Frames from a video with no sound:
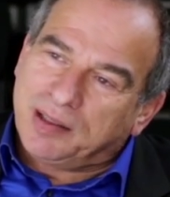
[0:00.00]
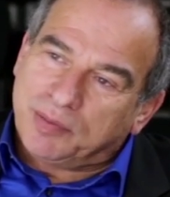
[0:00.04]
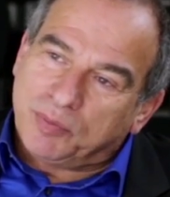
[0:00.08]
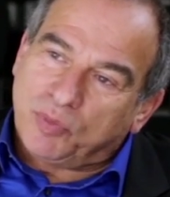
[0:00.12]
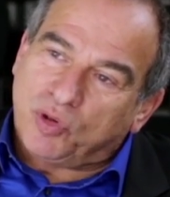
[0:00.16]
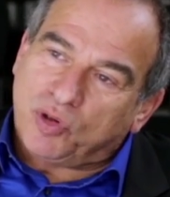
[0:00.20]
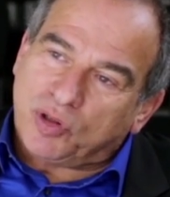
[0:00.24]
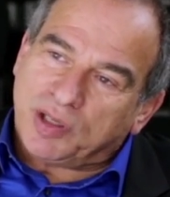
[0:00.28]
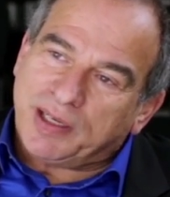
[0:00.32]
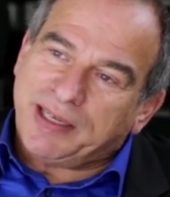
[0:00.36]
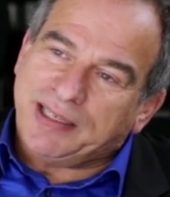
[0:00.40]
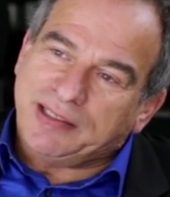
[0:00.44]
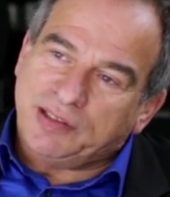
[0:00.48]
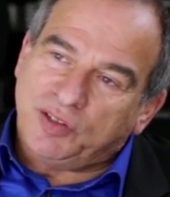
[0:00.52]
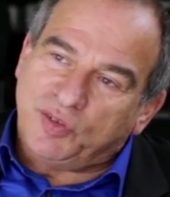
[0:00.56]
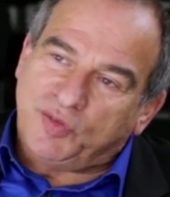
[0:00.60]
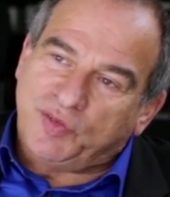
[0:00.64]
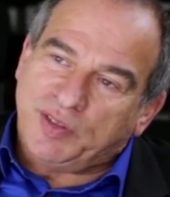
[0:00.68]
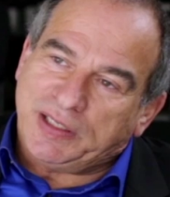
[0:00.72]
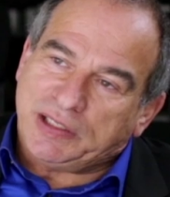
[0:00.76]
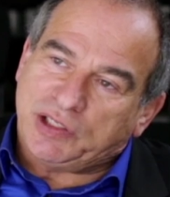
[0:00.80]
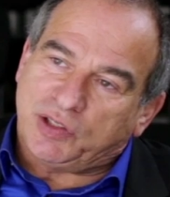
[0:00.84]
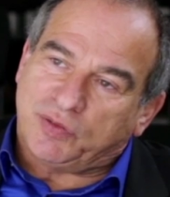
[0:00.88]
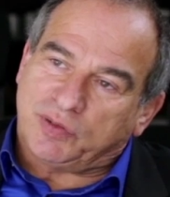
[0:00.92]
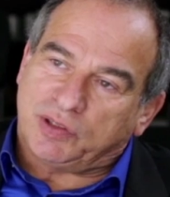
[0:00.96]
more
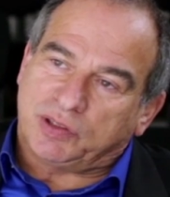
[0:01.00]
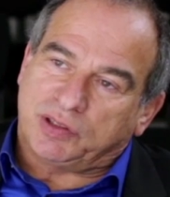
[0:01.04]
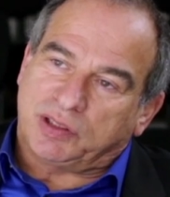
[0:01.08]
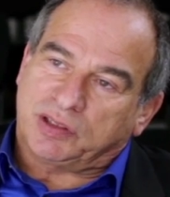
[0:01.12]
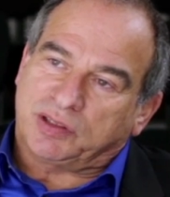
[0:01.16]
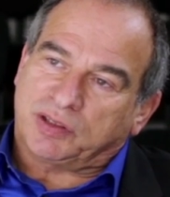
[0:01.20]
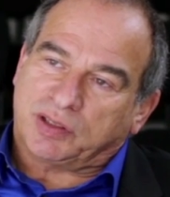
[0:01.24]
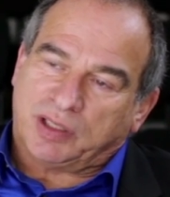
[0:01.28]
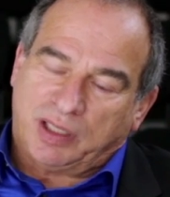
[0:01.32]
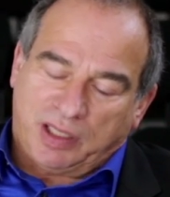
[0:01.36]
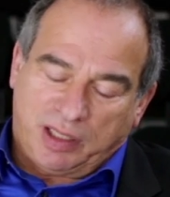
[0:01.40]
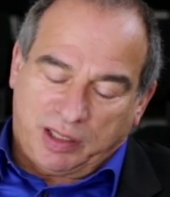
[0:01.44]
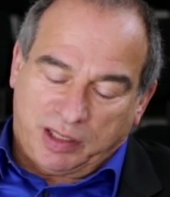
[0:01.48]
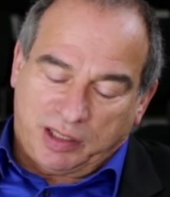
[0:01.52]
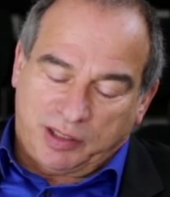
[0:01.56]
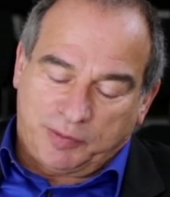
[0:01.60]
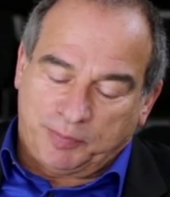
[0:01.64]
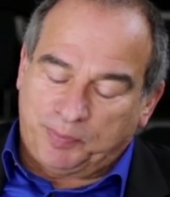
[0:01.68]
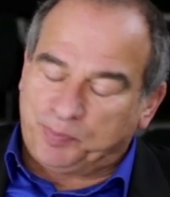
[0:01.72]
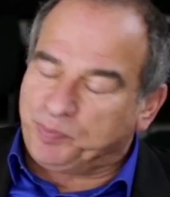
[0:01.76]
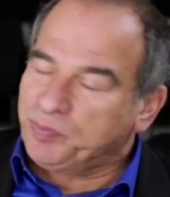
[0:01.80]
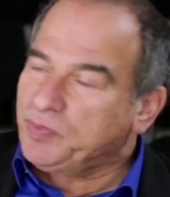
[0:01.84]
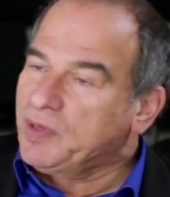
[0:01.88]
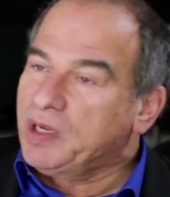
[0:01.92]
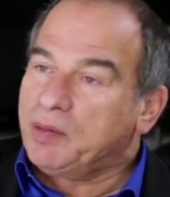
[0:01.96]
individual,
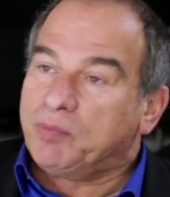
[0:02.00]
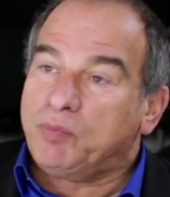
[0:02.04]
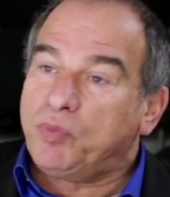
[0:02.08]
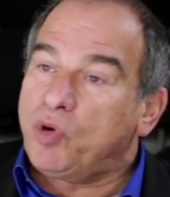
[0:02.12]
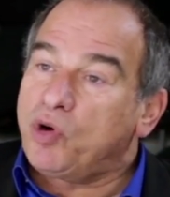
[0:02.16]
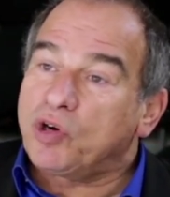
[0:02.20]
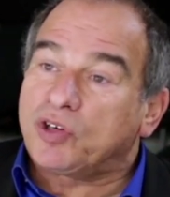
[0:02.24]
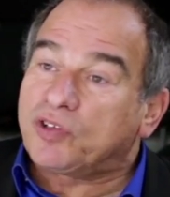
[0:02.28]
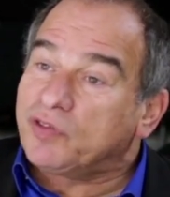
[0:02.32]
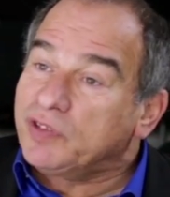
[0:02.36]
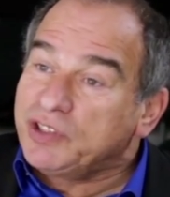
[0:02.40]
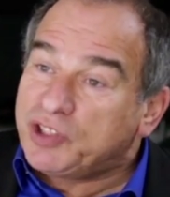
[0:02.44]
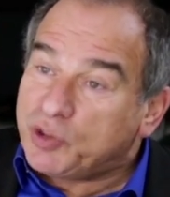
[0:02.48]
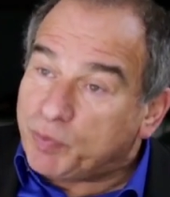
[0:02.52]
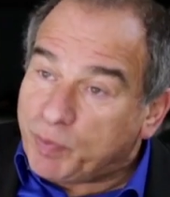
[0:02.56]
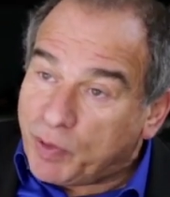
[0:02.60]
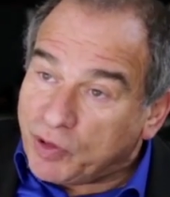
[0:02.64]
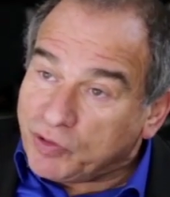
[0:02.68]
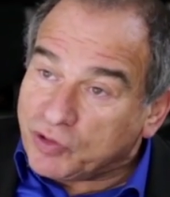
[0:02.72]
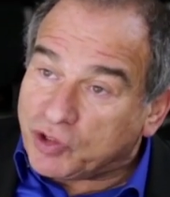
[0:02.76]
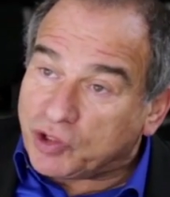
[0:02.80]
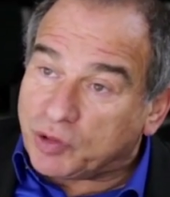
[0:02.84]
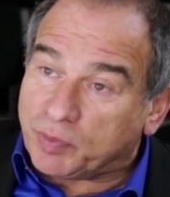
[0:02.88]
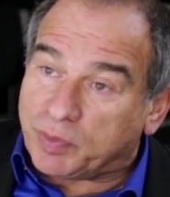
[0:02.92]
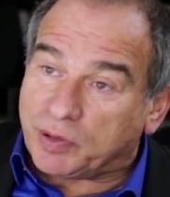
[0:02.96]
um, more
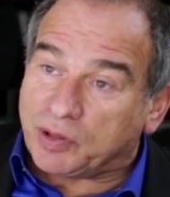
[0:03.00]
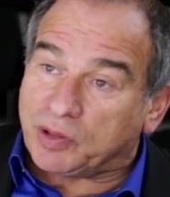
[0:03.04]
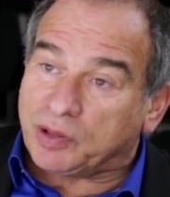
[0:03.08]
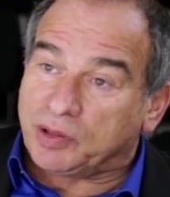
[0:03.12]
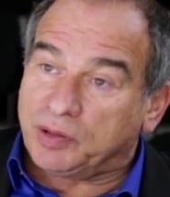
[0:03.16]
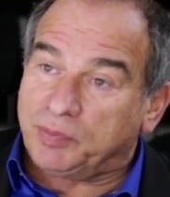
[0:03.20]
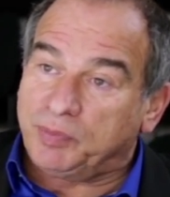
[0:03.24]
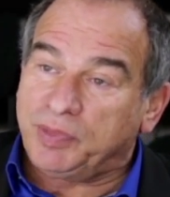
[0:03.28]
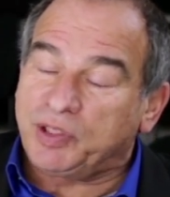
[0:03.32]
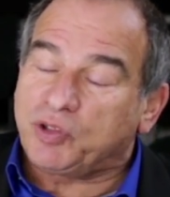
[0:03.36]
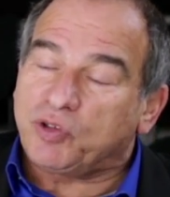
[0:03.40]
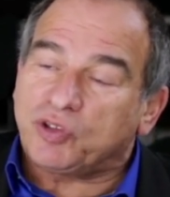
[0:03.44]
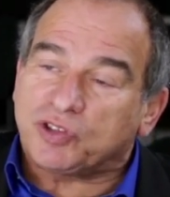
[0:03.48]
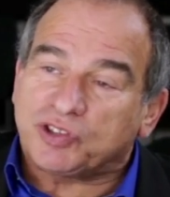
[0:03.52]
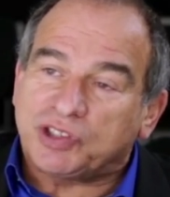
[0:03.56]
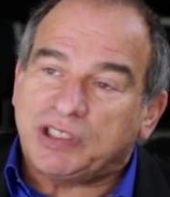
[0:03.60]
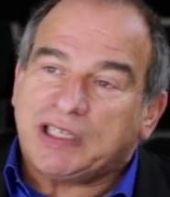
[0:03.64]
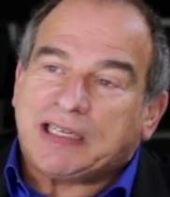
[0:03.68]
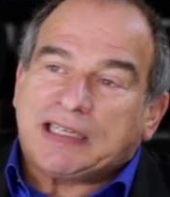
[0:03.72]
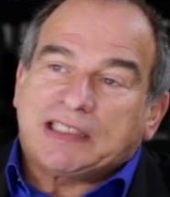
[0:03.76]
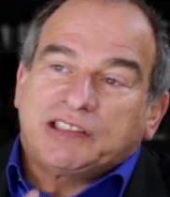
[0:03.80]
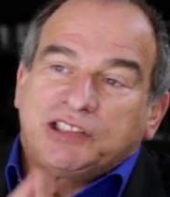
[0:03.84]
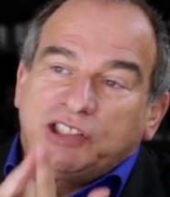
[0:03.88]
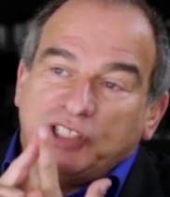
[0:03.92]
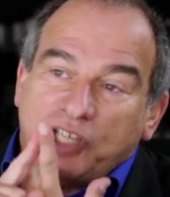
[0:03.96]
responsible, because
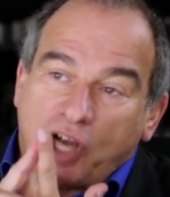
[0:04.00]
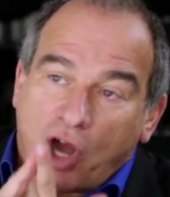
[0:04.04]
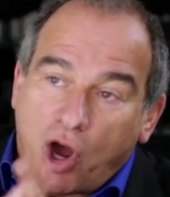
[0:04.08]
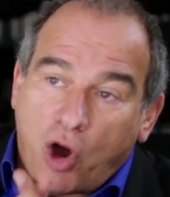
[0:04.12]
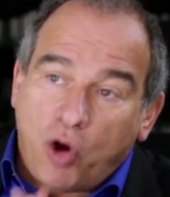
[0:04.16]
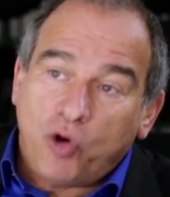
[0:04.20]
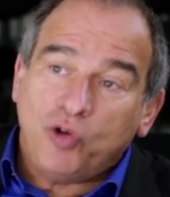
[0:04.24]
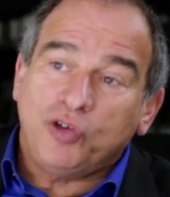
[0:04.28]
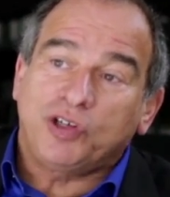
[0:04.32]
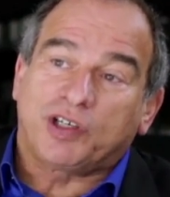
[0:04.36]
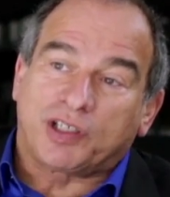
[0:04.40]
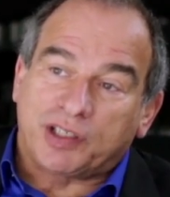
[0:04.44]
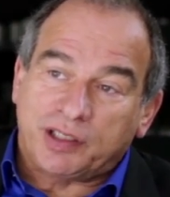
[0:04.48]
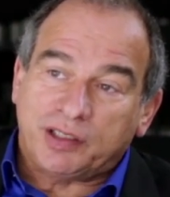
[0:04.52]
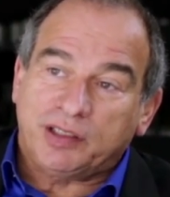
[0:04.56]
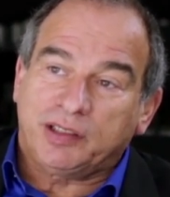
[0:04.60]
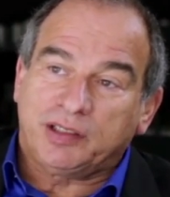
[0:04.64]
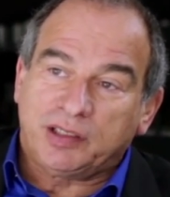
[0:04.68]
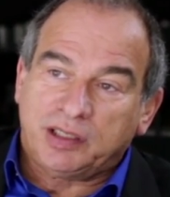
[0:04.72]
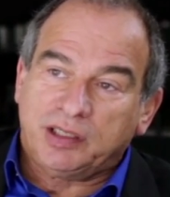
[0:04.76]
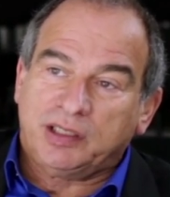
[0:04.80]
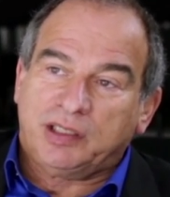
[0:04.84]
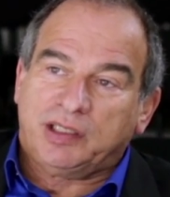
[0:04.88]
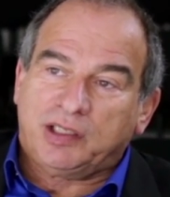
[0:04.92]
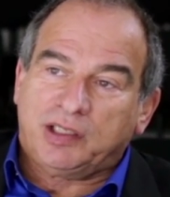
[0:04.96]
they are the owner
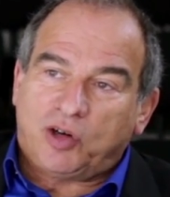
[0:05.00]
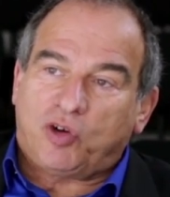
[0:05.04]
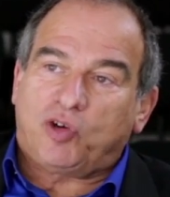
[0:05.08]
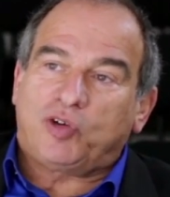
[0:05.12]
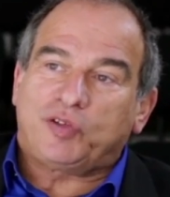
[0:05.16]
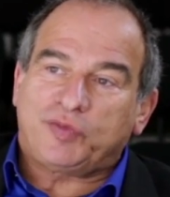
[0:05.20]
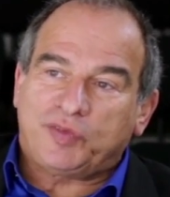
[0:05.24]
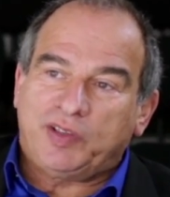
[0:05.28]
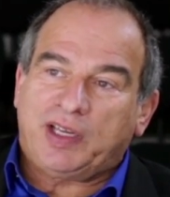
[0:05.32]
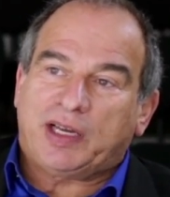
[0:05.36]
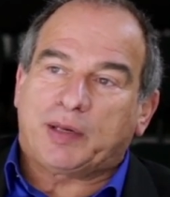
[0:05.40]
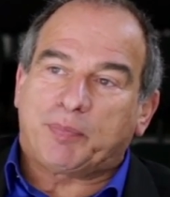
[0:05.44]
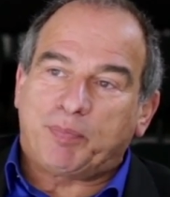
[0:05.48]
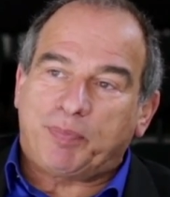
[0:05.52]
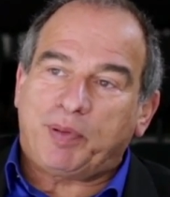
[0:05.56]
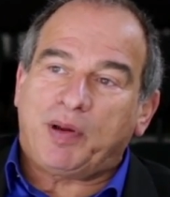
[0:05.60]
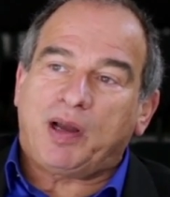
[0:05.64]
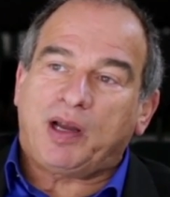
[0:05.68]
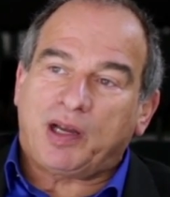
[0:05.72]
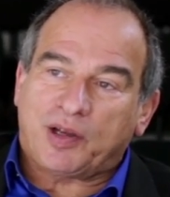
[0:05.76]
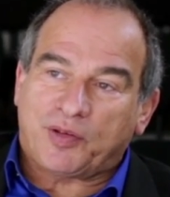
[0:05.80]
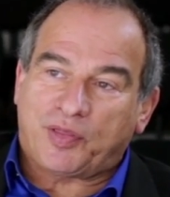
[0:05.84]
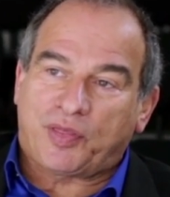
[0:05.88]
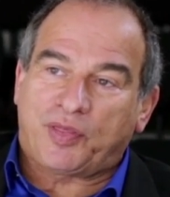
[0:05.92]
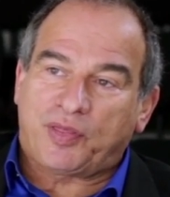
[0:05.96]
of their
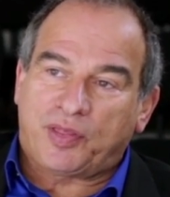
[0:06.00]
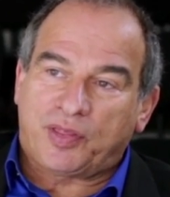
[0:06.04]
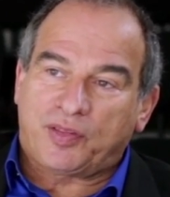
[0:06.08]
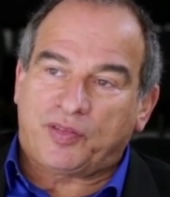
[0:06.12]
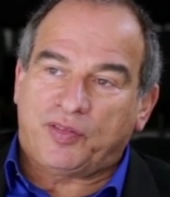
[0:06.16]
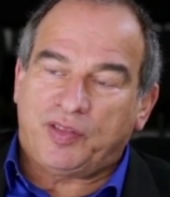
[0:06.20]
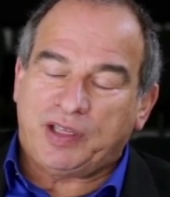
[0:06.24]
path.